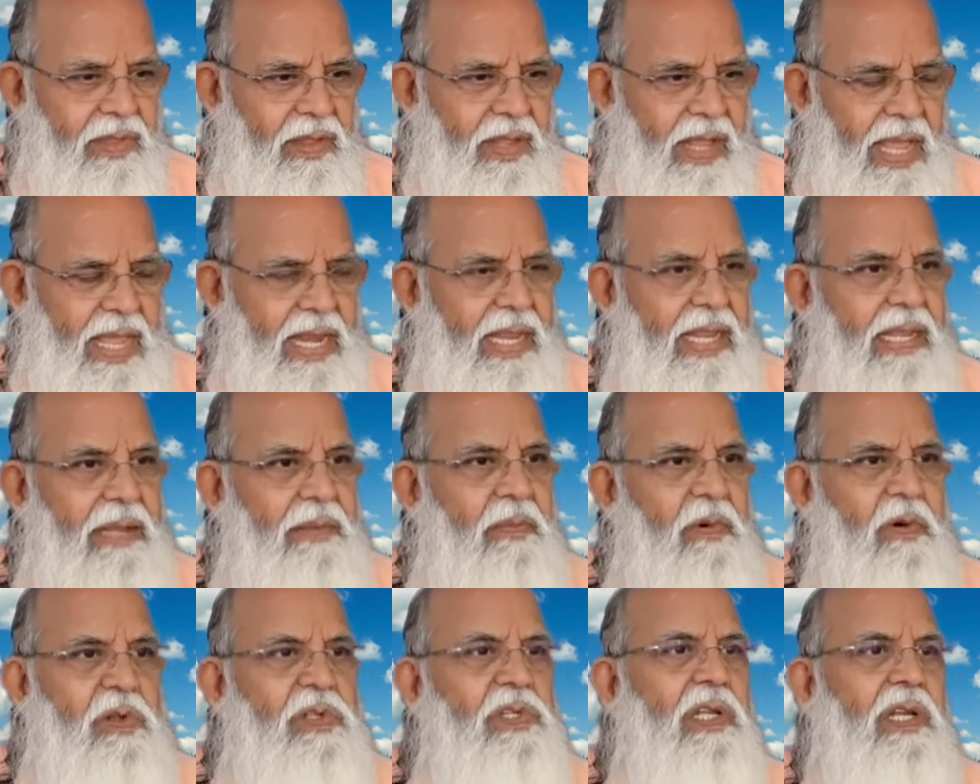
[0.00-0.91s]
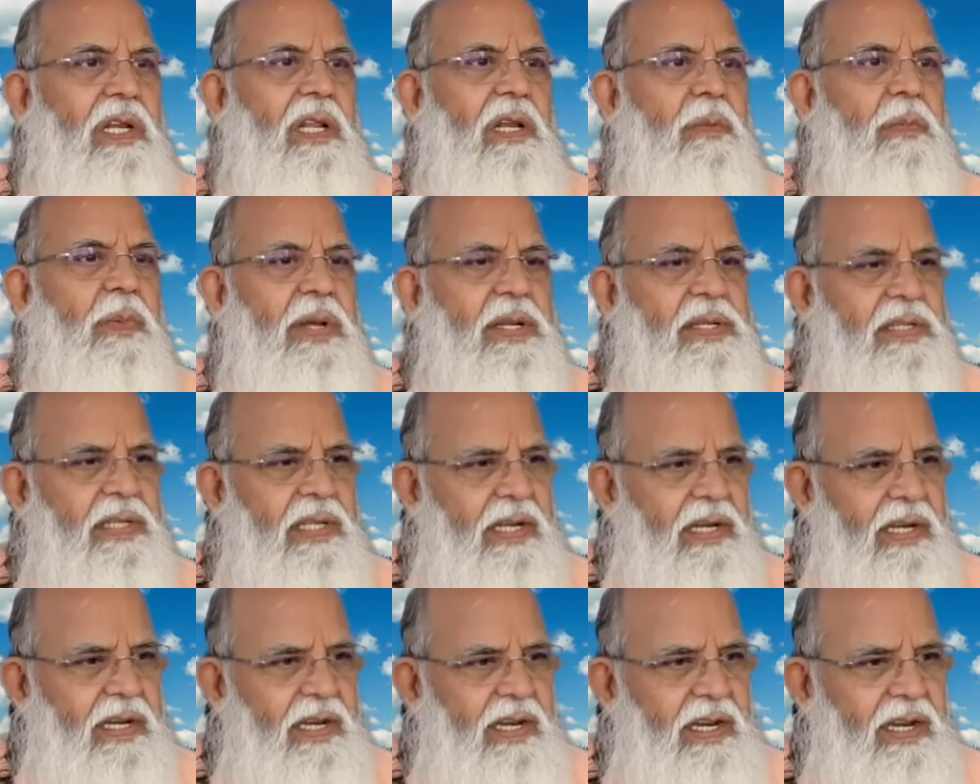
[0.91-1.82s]
An emotional person
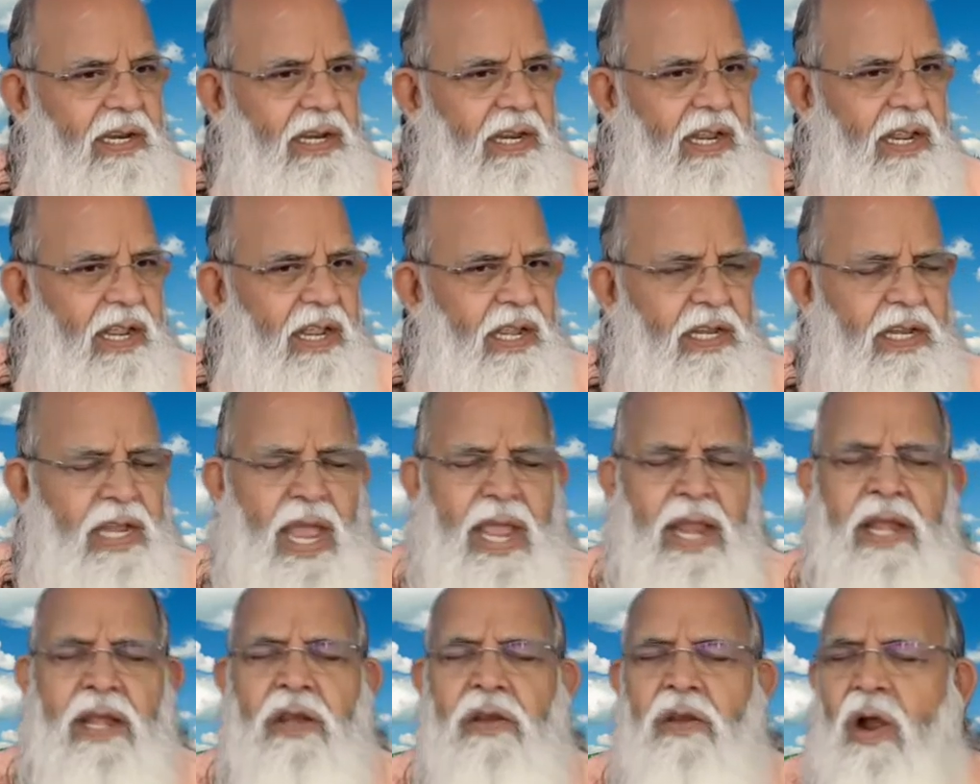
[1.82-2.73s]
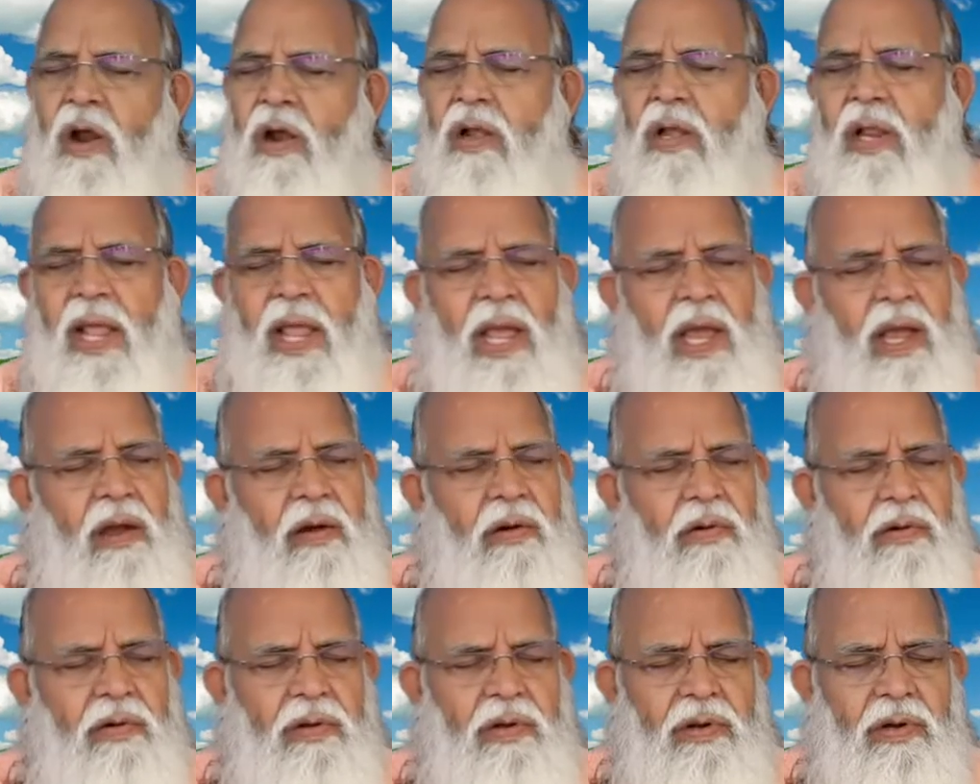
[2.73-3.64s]
cannot have
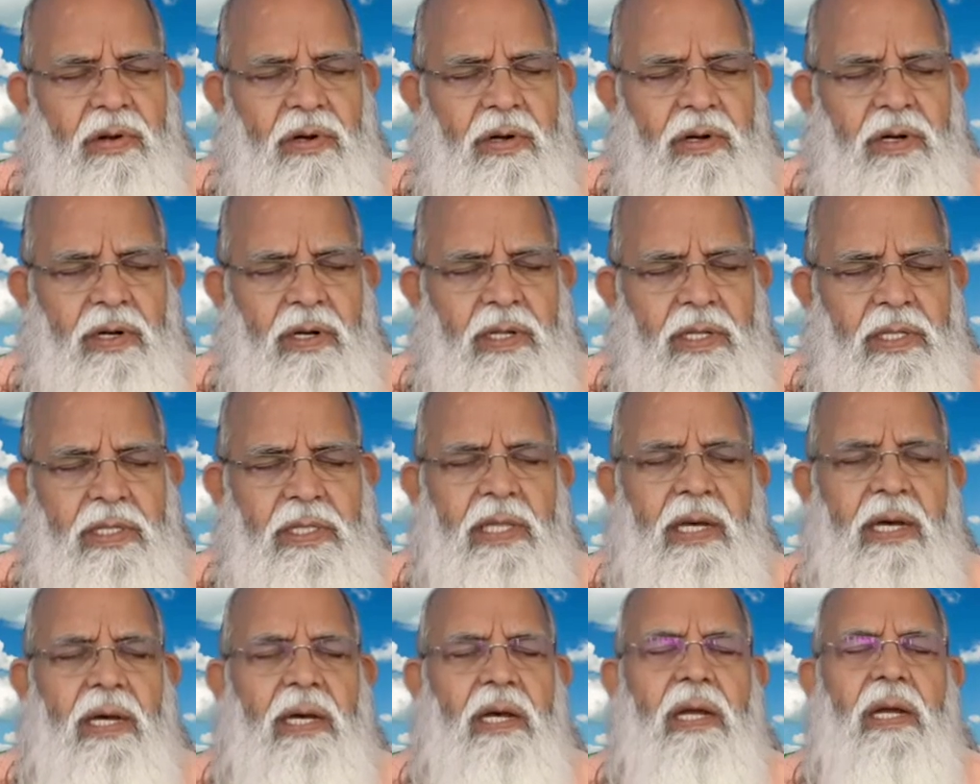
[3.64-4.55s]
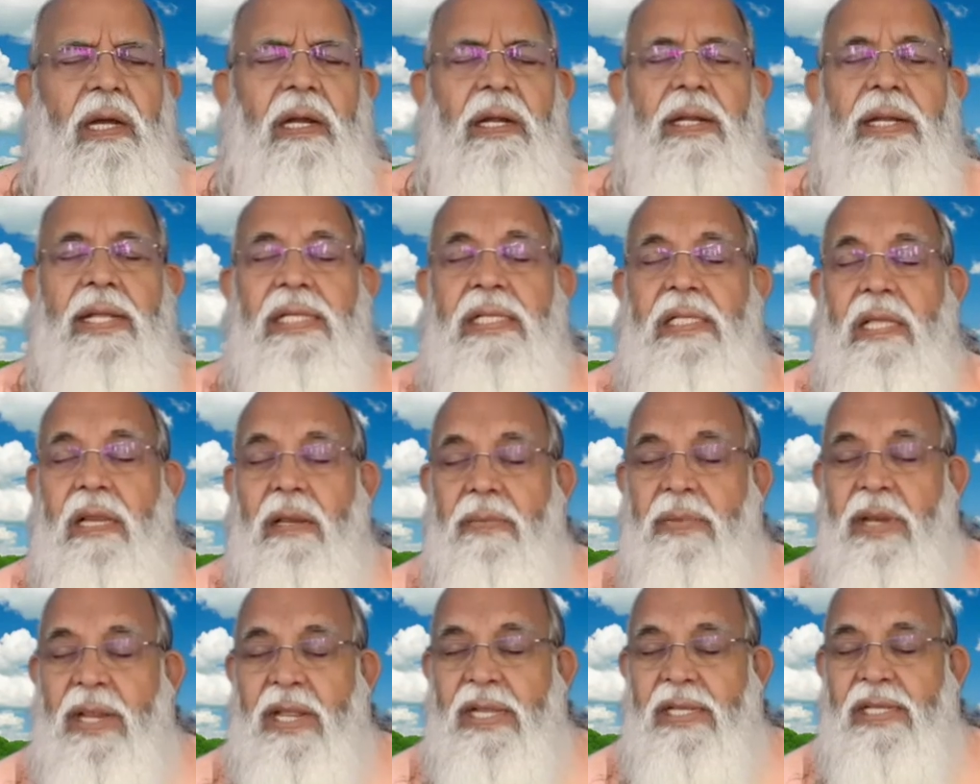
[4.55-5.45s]
the
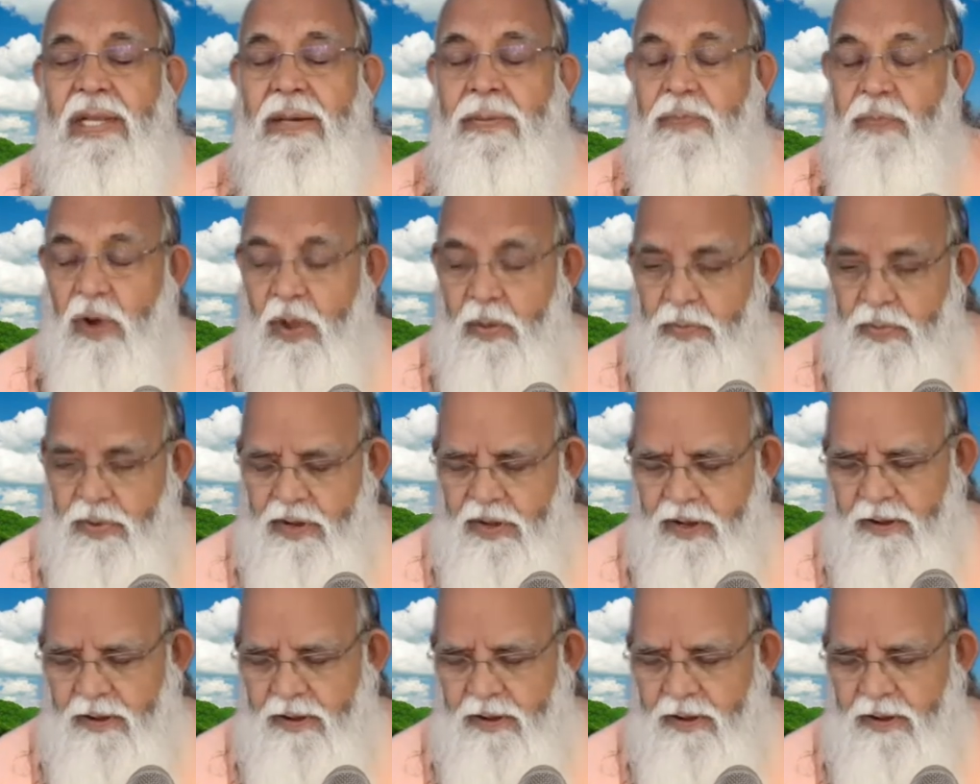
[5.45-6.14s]
discrimination proper.